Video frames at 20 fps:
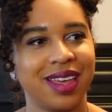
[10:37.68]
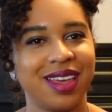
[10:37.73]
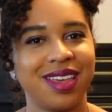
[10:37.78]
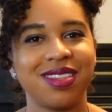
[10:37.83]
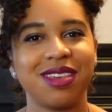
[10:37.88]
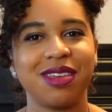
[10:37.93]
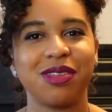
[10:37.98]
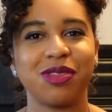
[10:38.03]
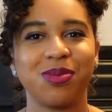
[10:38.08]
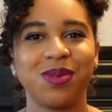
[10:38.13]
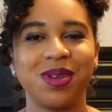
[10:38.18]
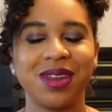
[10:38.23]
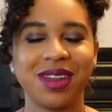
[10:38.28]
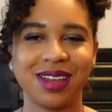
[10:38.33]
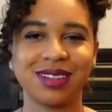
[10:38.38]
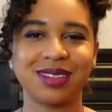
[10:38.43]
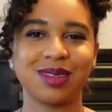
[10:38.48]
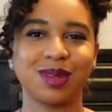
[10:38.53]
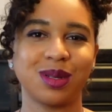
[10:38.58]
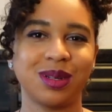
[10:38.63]
See, three
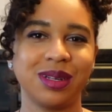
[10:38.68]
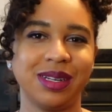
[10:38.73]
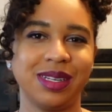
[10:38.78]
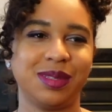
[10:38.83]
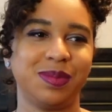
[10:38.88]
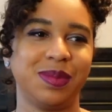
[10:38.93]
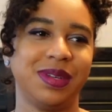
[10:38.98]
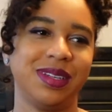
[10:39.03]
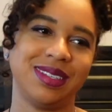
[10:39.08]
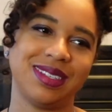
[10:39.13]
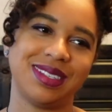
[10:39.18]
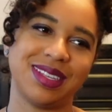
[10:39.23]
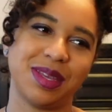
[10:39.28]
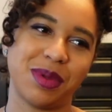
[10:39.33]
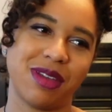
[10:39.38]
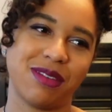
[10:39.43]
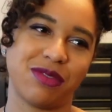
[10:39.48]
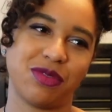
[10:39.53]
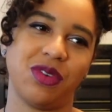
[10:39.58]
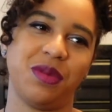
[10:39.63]
days till Christmas, and
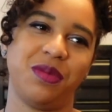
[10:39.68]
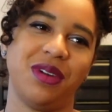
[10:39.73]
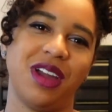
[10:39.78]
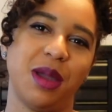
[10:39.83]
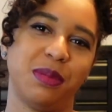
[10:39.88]
we have three more